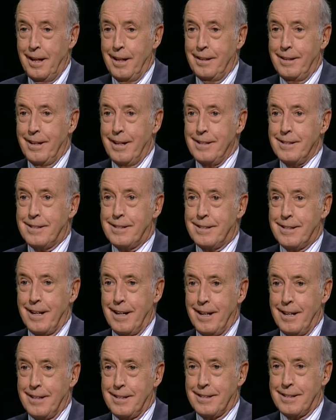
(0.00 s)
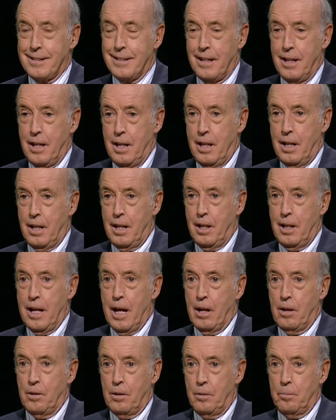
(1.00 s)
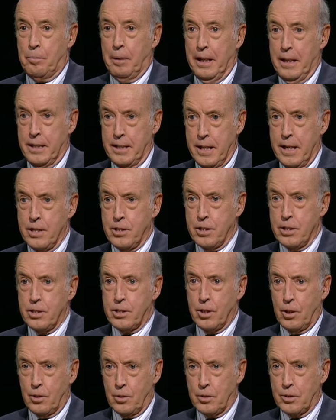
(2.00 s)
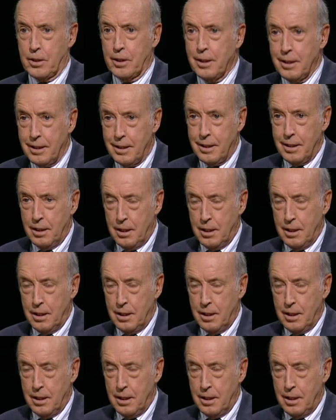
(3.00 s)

And then says, now pay attention, soldier.